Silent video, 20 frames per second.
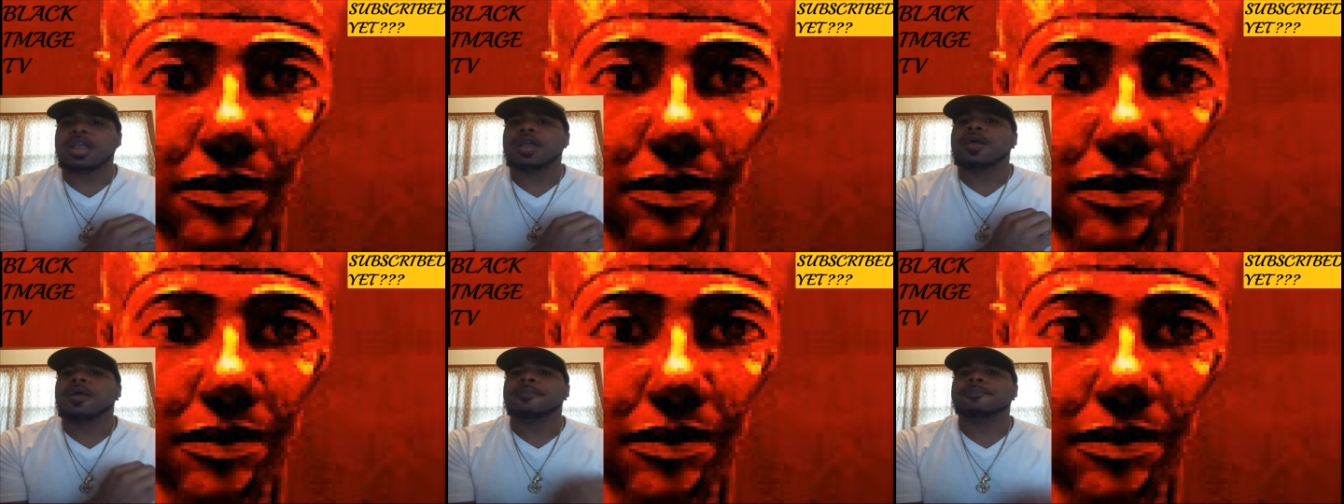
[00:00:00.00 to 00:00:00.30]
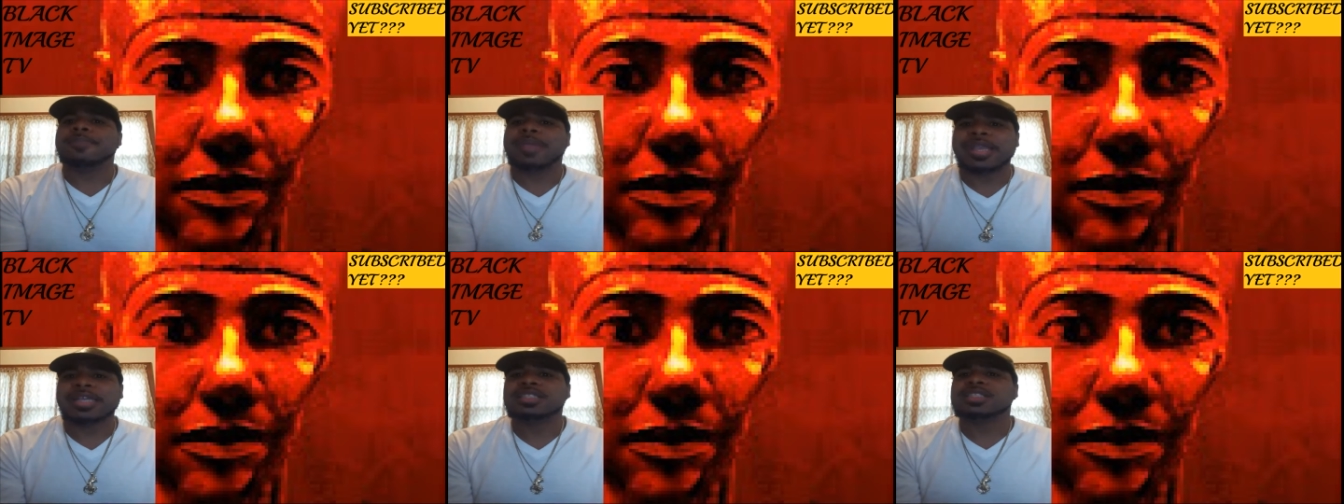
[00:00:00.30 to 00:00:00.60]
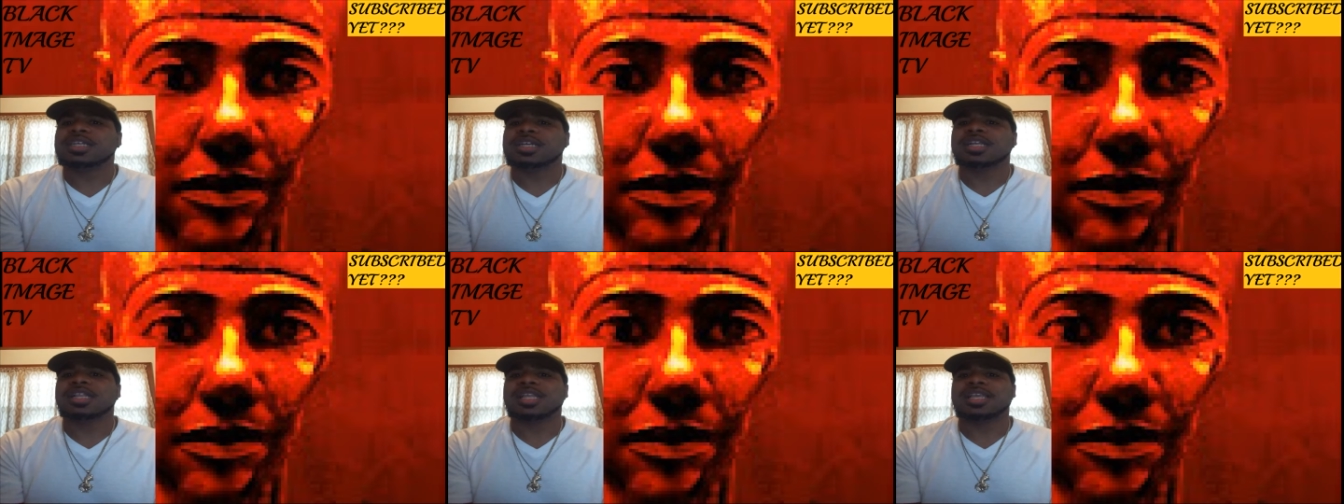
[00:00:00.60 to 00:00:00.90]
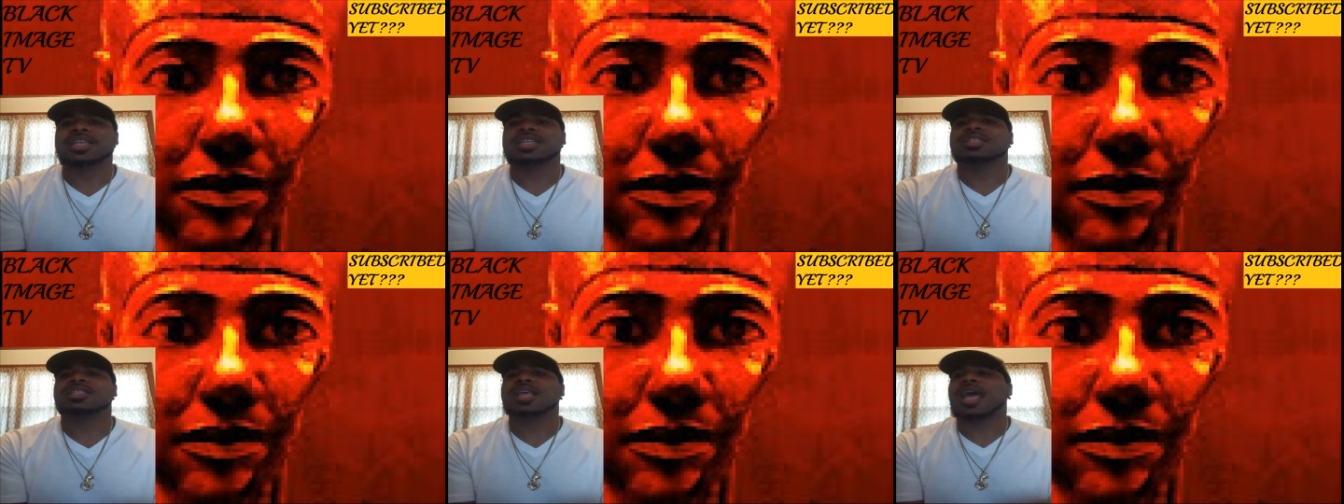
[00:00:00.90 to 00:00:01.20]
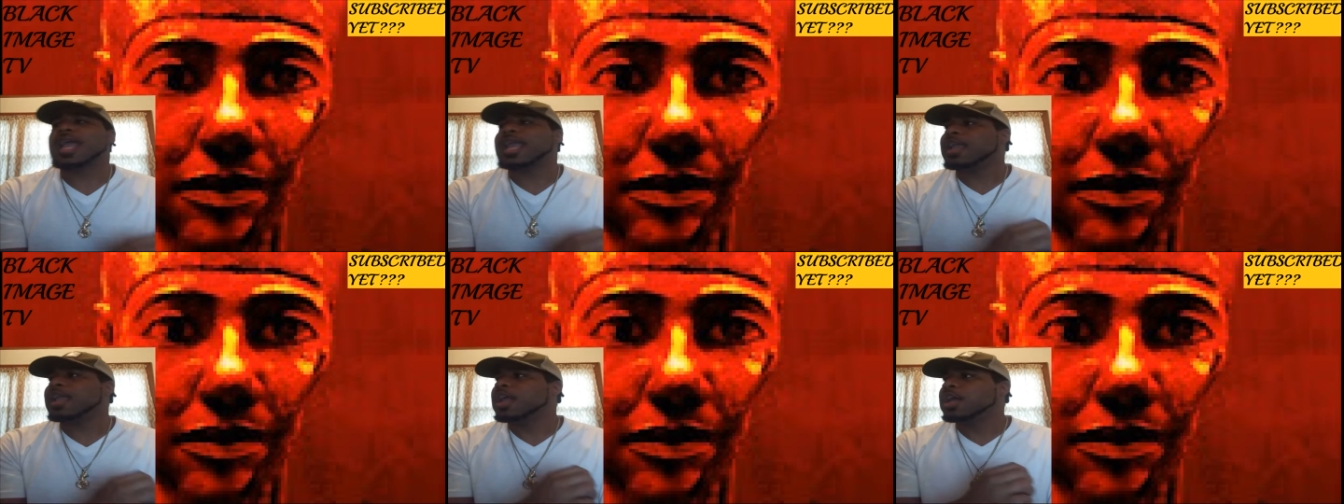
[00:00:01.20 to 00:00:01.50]
Basically, it's
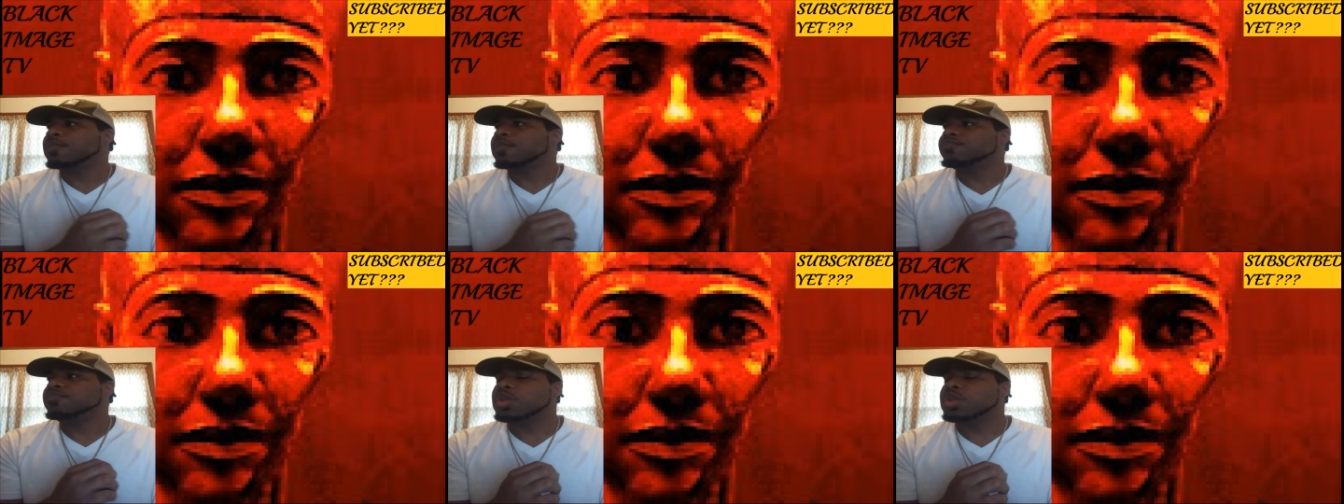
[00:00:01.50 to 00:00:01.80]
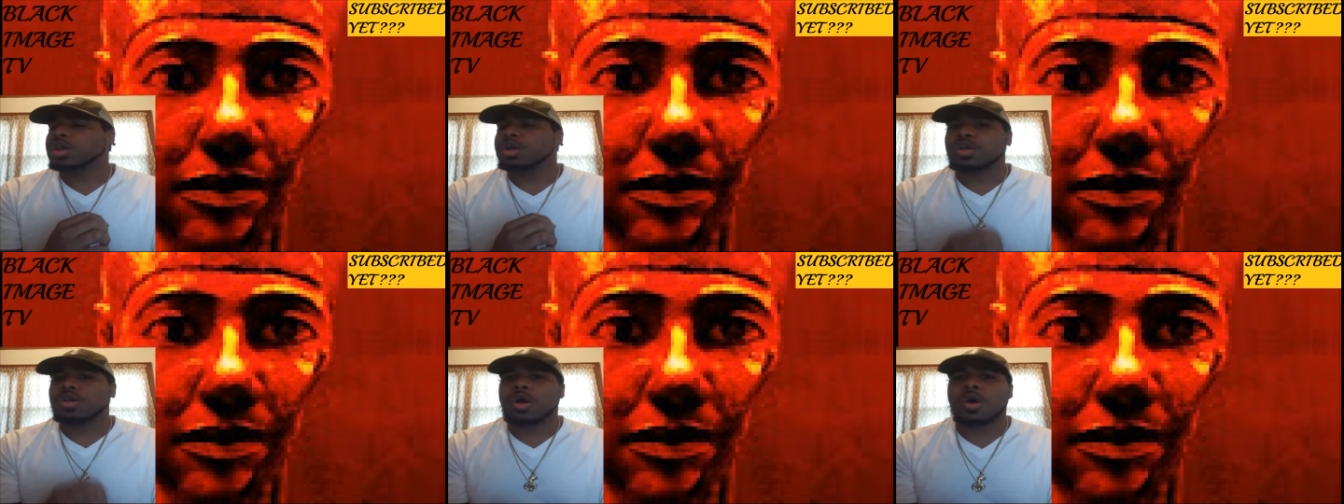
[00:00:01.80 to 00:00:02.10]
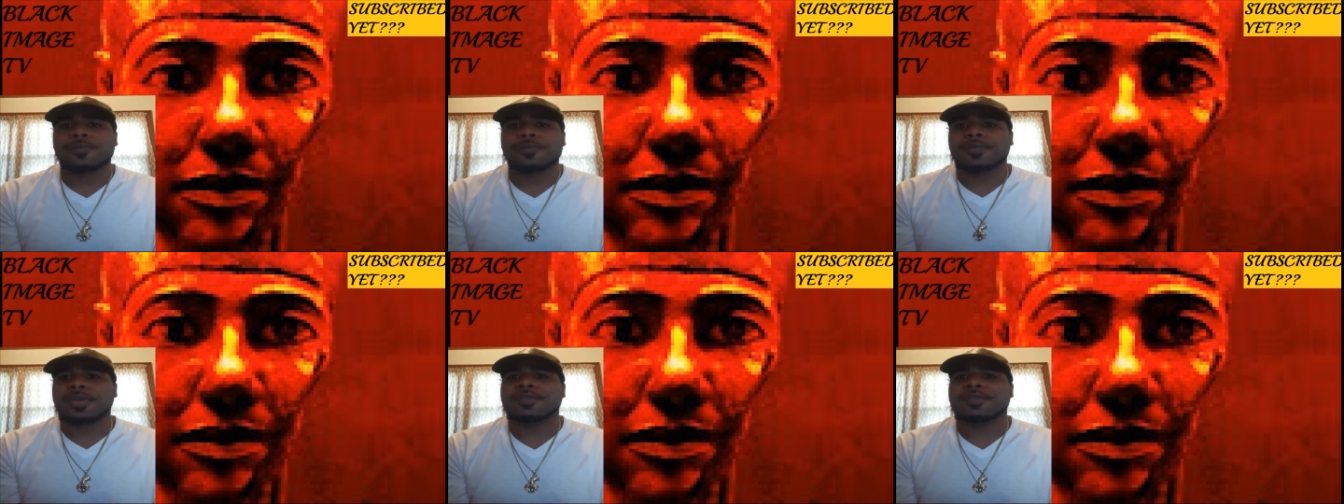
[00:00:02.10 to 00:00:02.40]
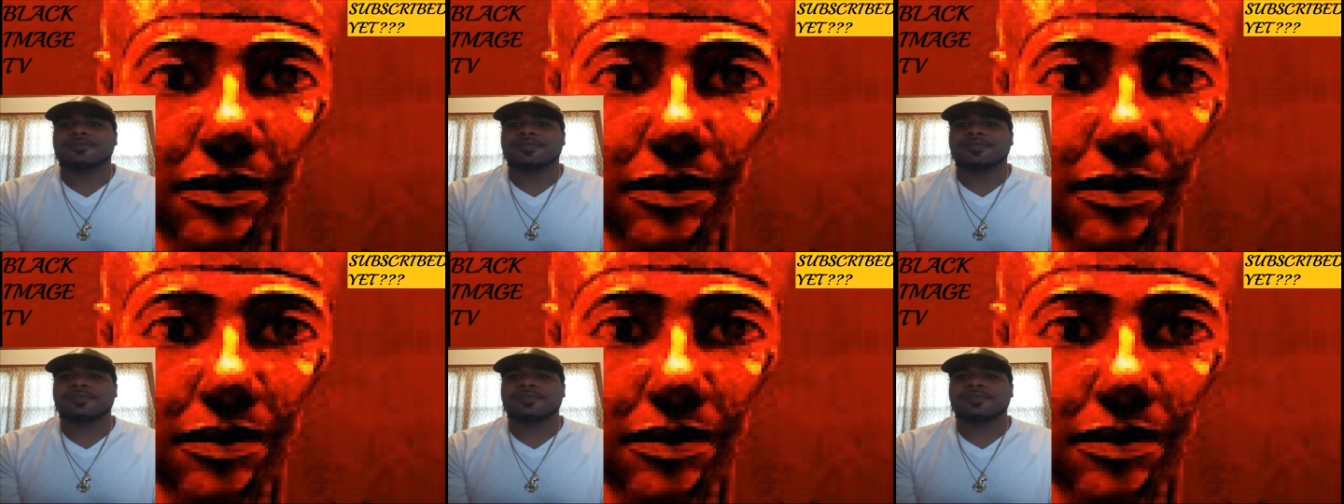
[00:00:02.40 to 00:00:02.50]
like the COVID